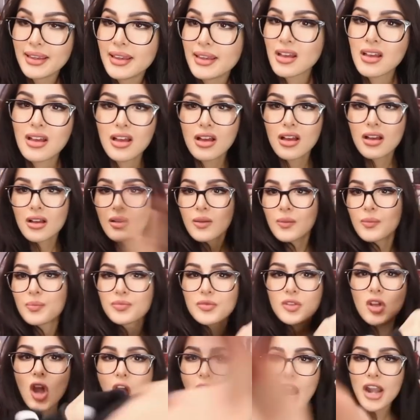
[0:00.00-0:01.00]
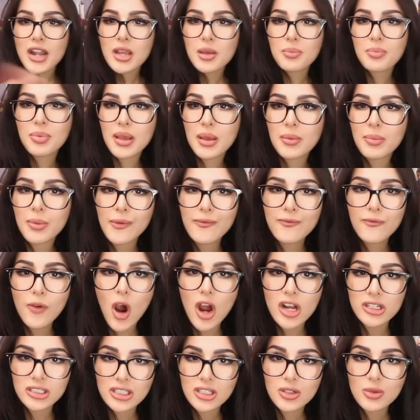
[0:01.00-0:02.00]
it. Cardi B
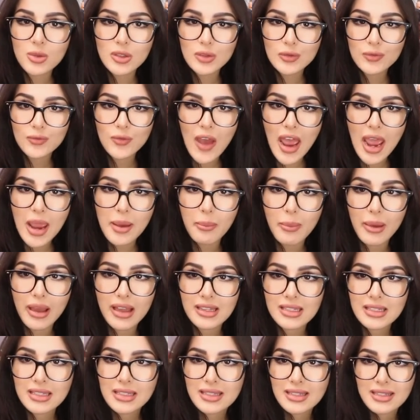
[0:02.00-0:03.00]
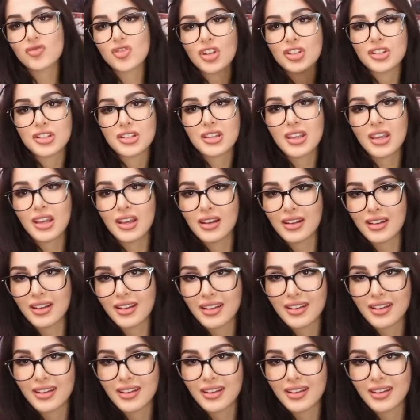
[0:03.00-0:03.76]
before she was famous. Just kidding.